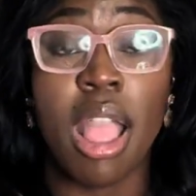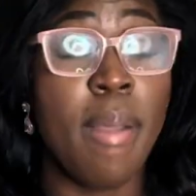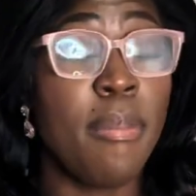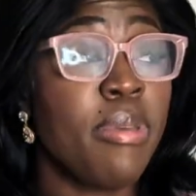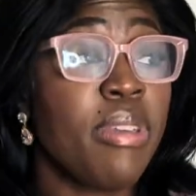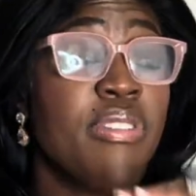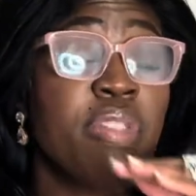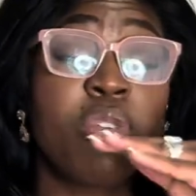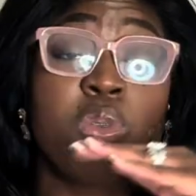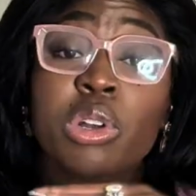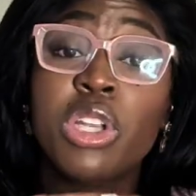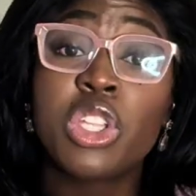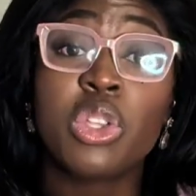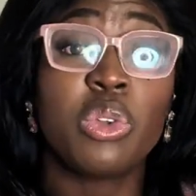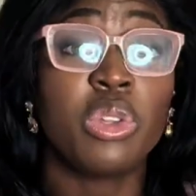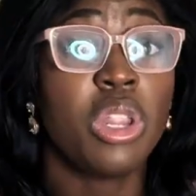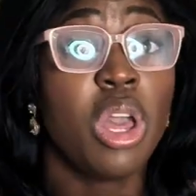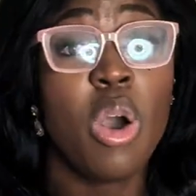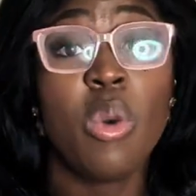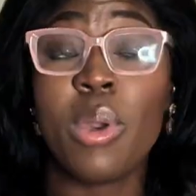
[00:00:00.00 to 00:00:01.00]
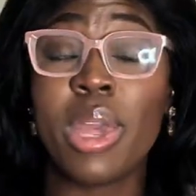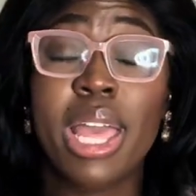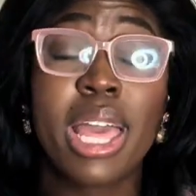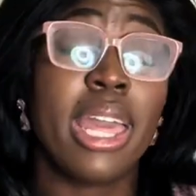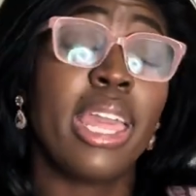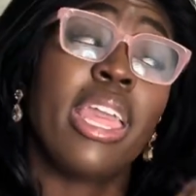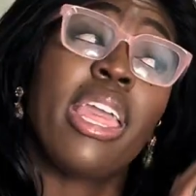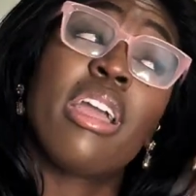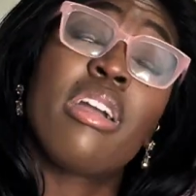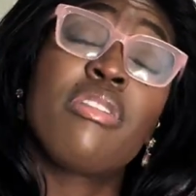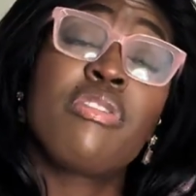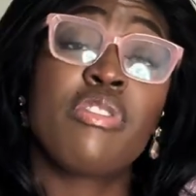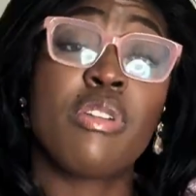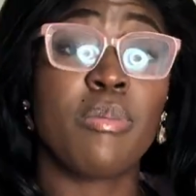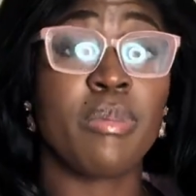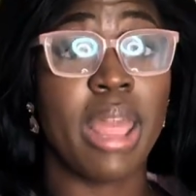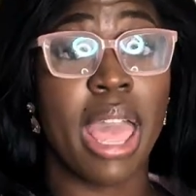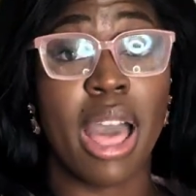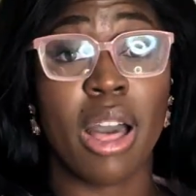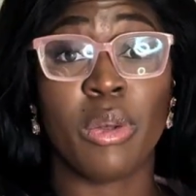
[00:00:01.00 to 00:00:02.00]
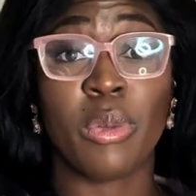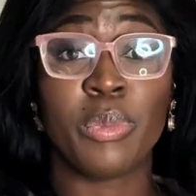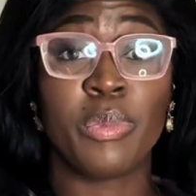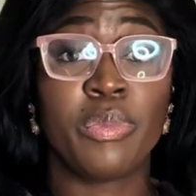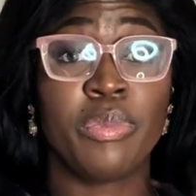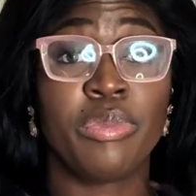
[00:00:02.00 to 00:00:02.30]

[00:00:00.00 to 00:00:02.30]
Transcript: And before you know it, a year from now,